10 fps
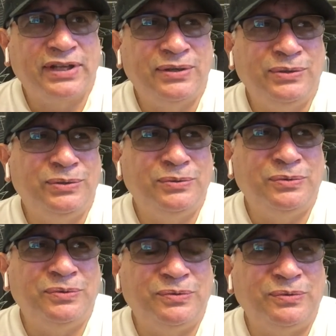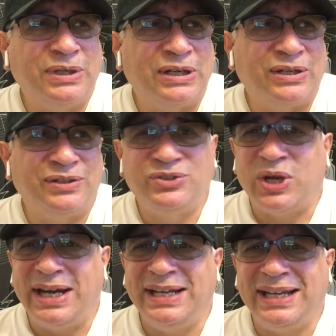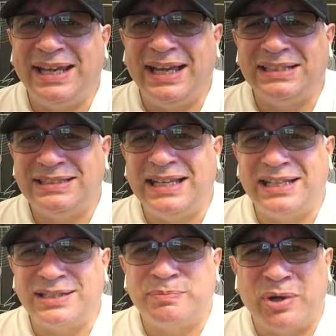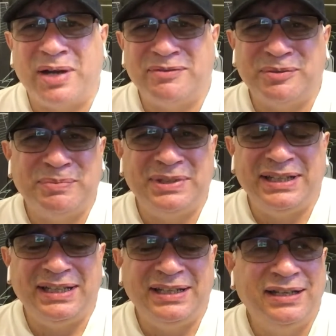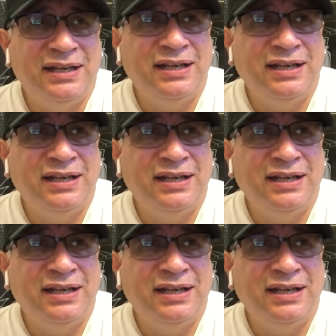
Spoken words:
who were trying to guess that's probably